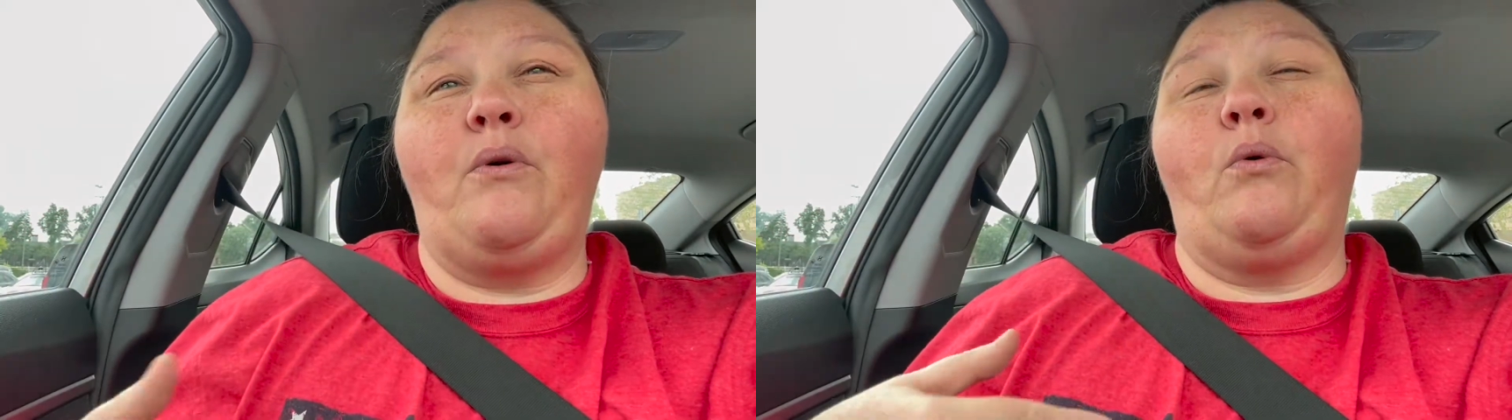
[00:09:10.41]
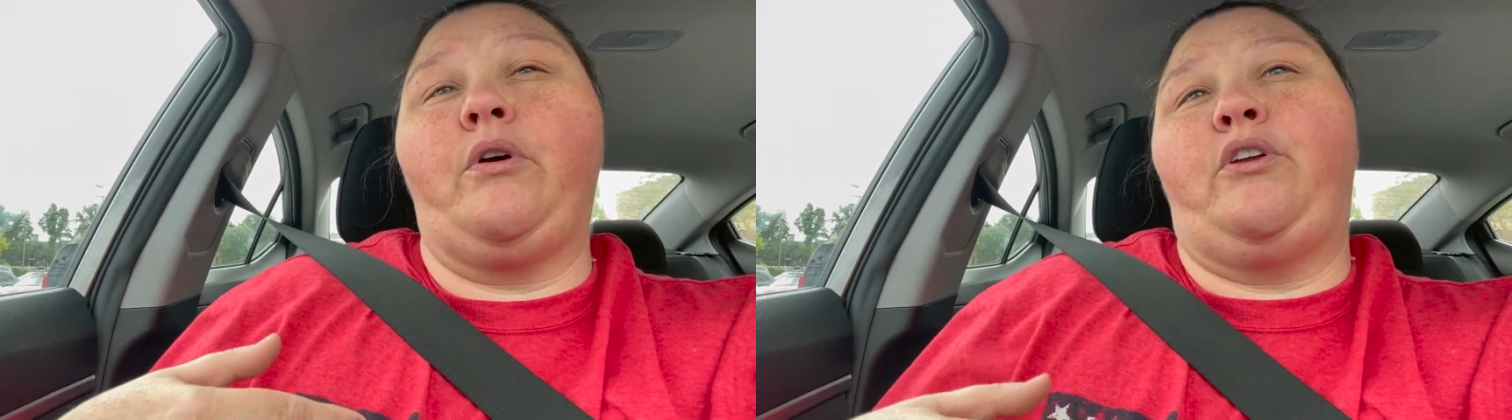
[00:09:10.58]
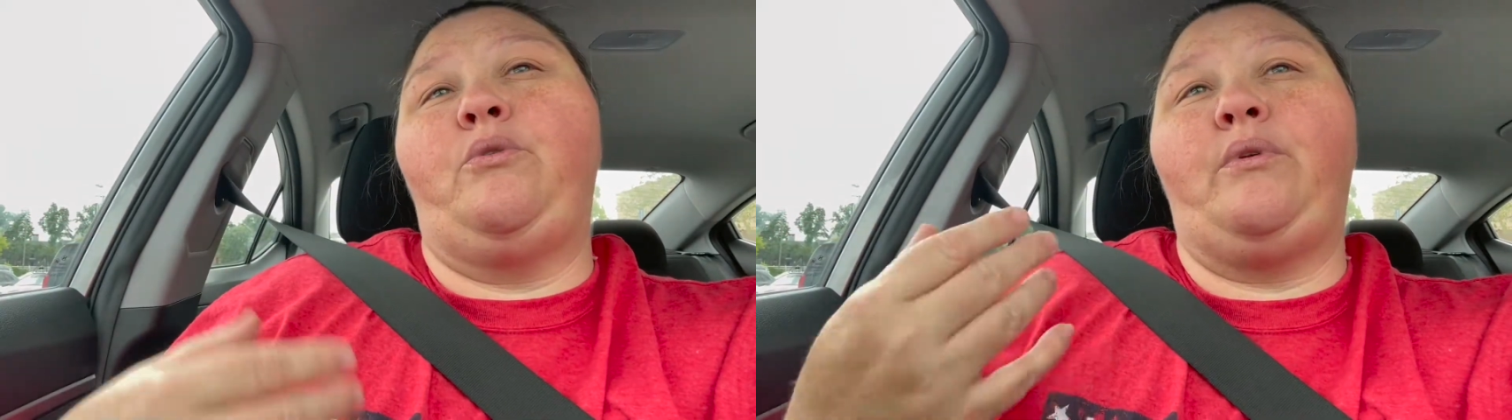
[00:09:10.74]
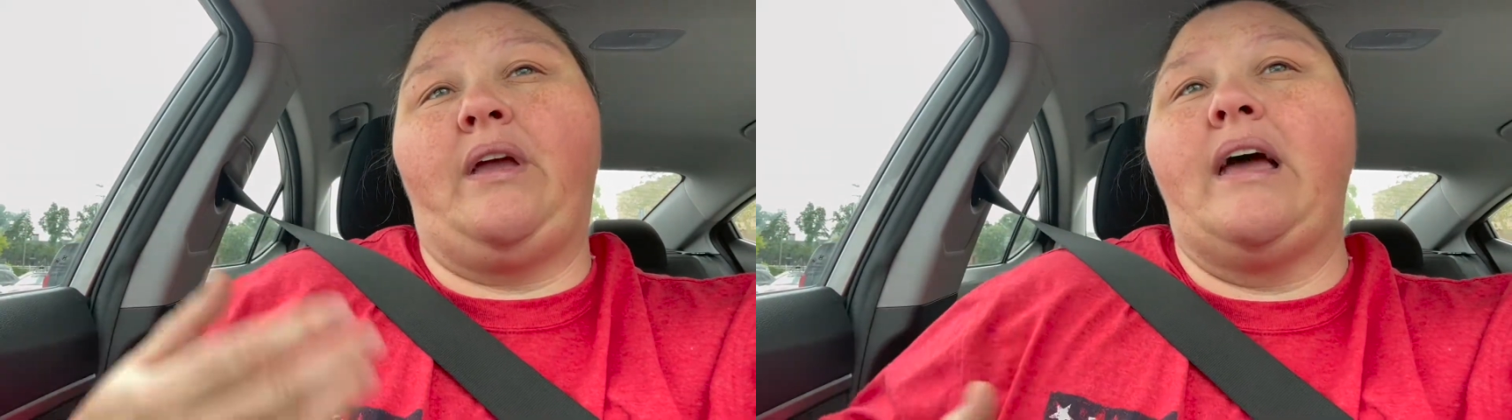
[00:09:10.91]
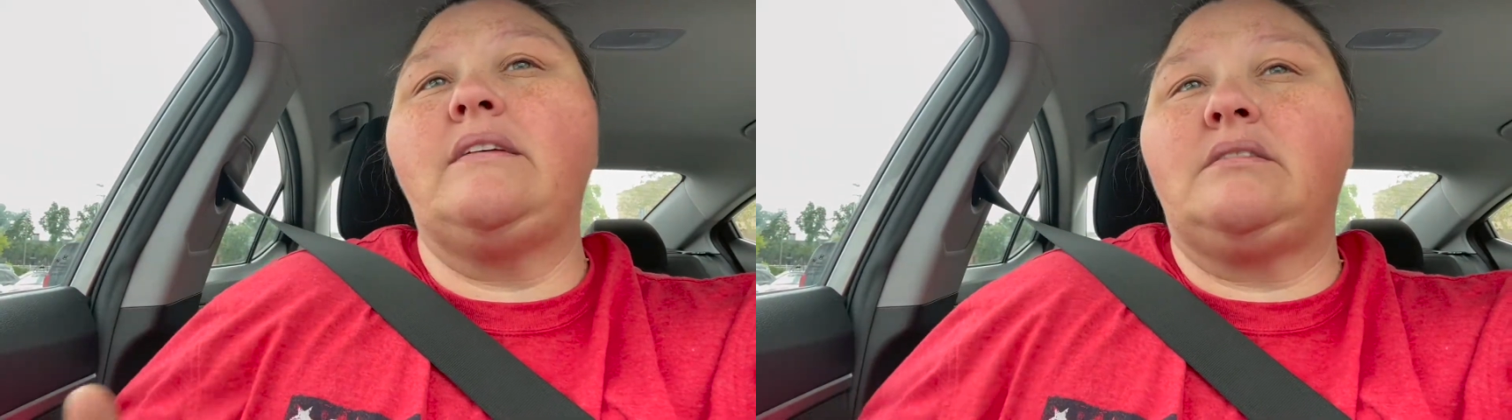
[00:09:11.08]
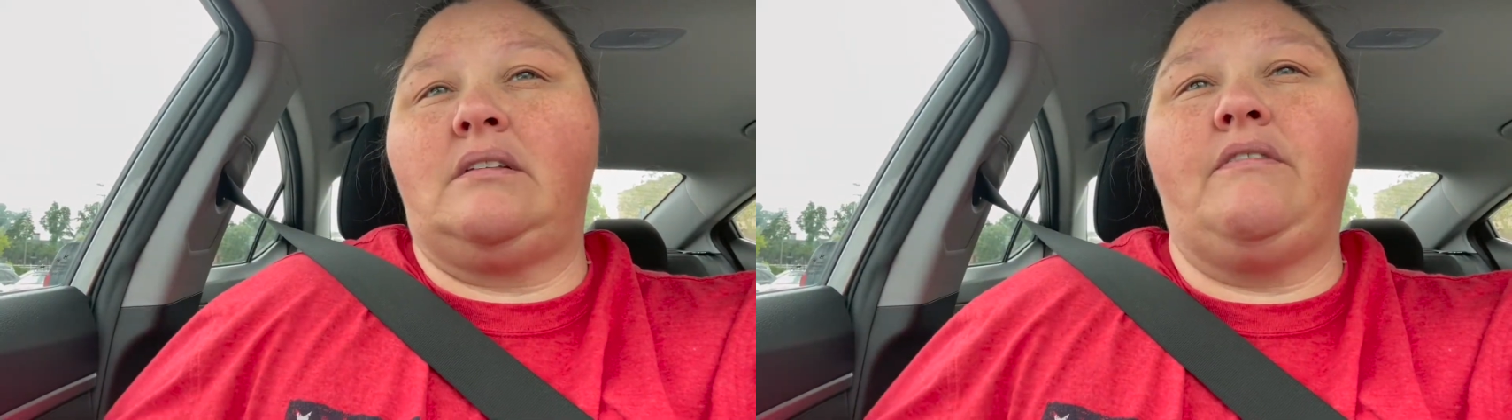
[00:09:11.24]
or you
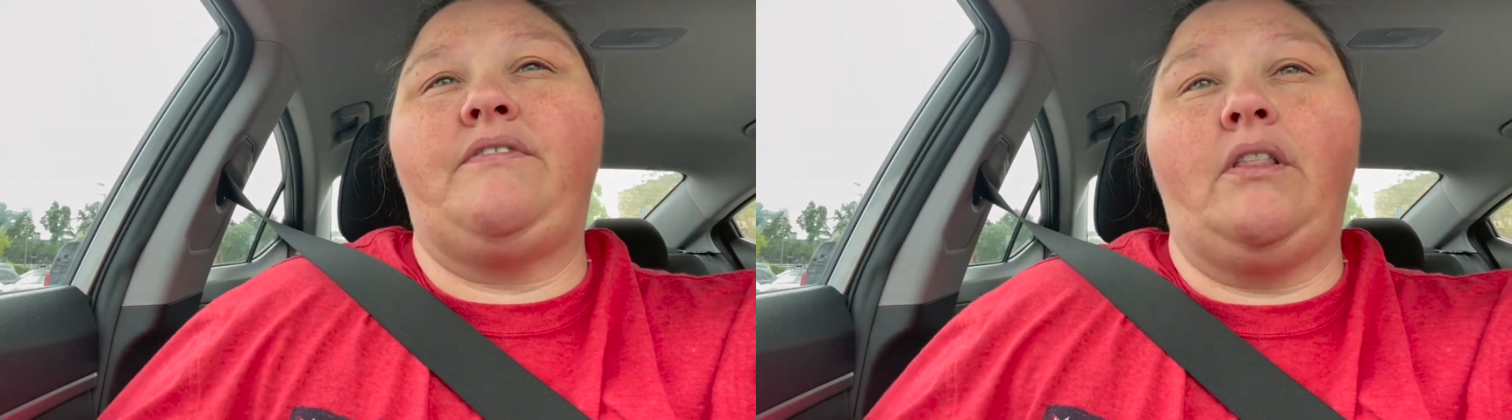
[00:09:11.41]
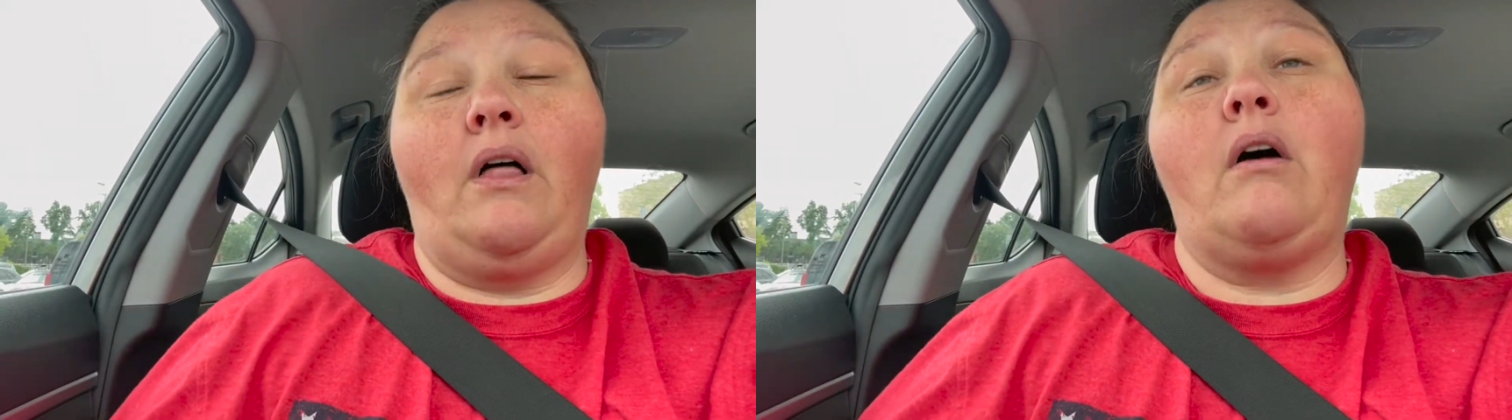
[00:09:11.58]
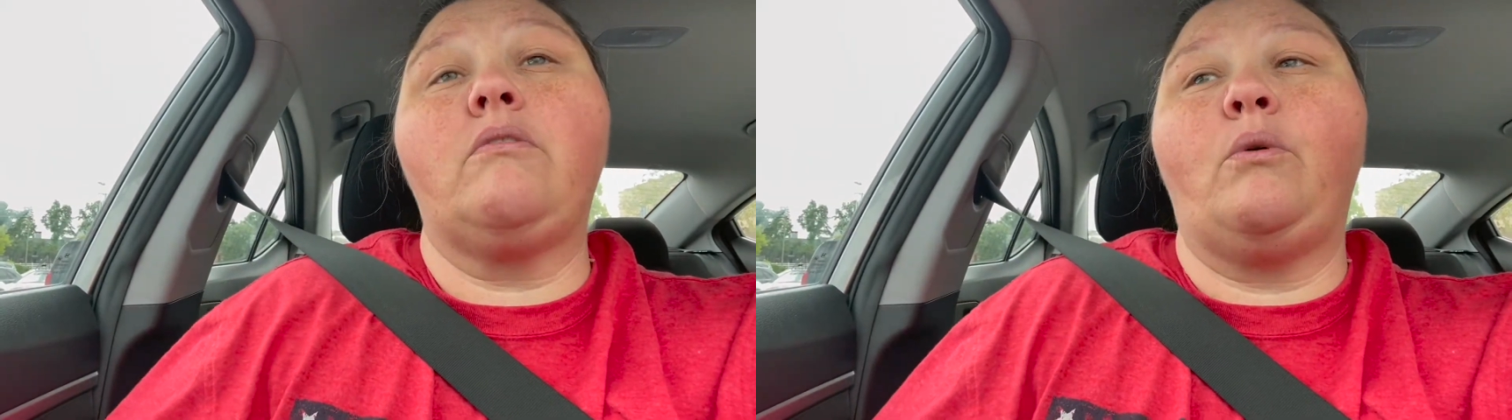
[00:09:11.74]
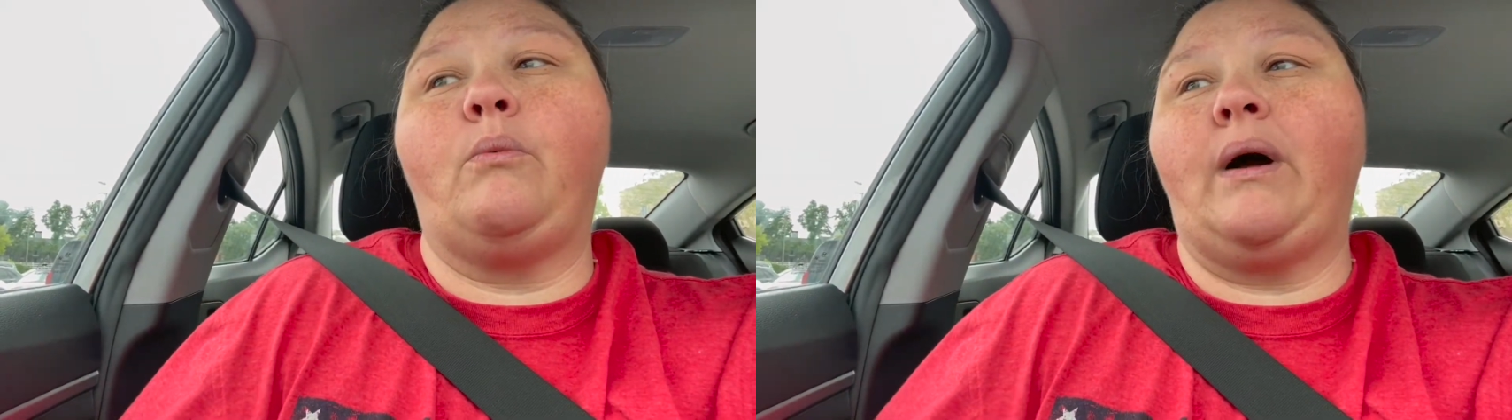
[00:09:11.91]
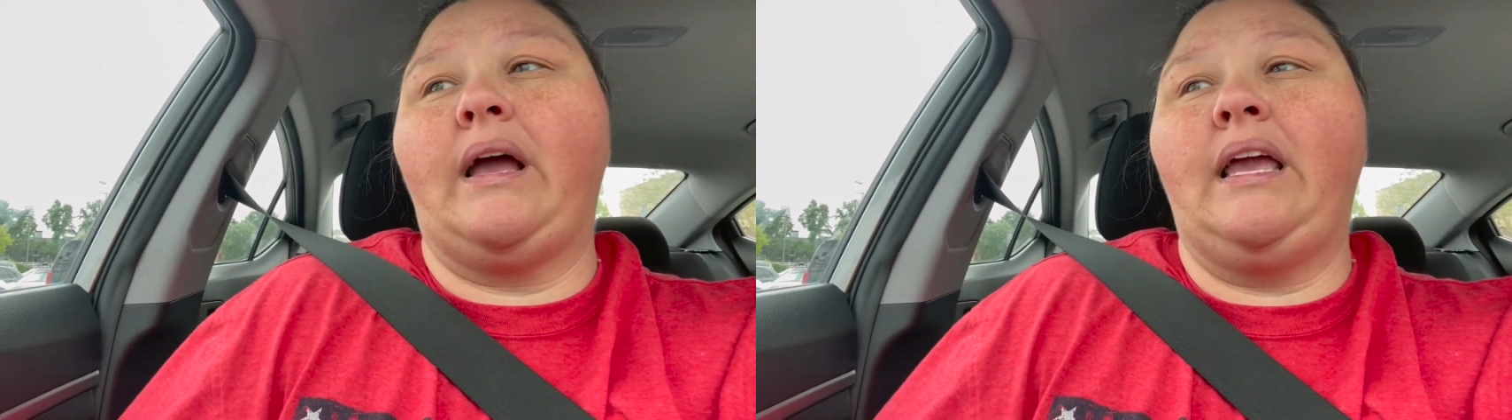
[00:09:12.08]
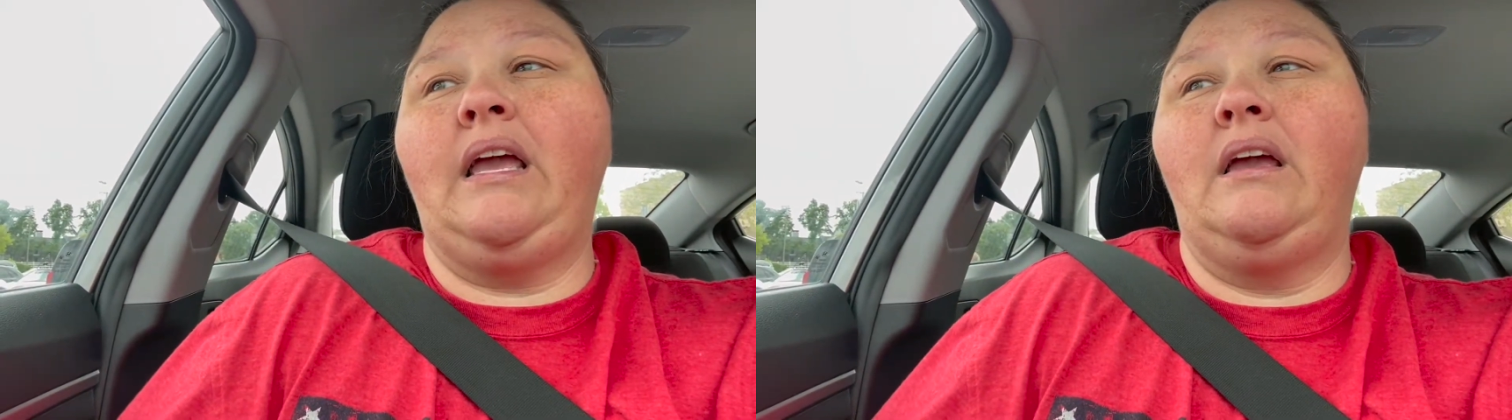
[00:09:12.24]
get stuff along the
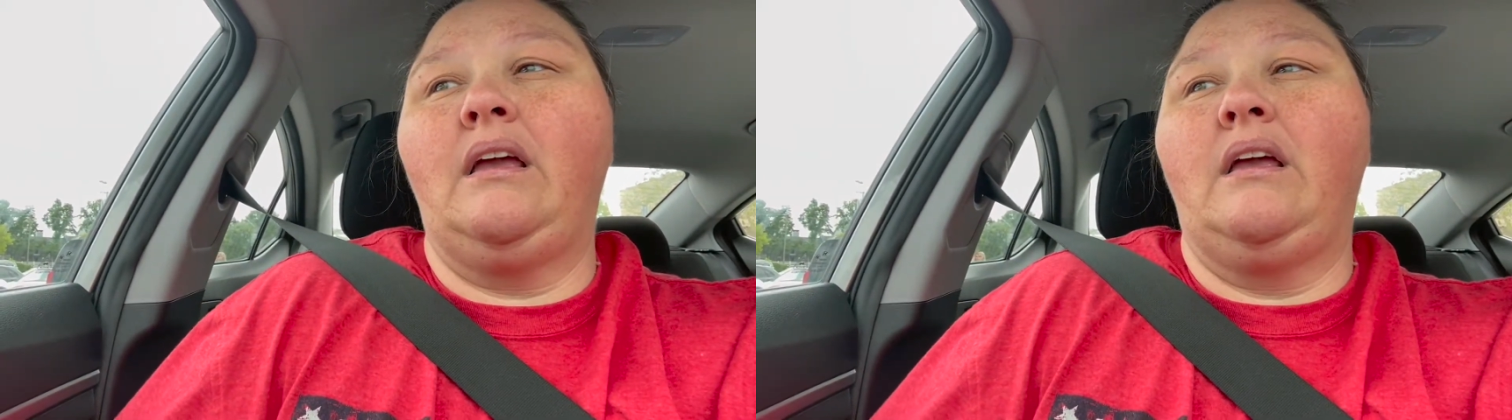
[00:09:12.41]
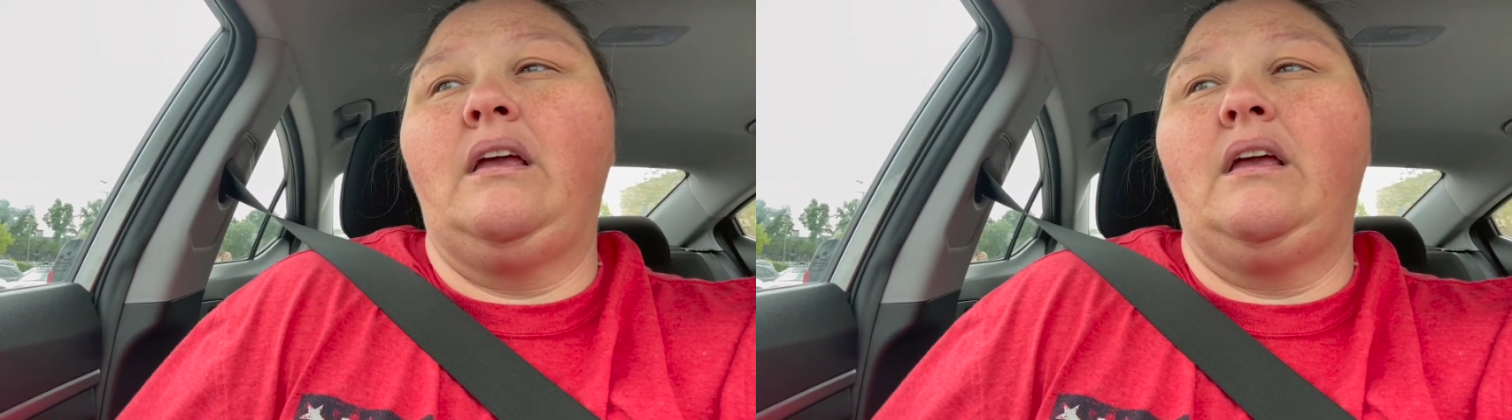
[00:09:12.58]
way,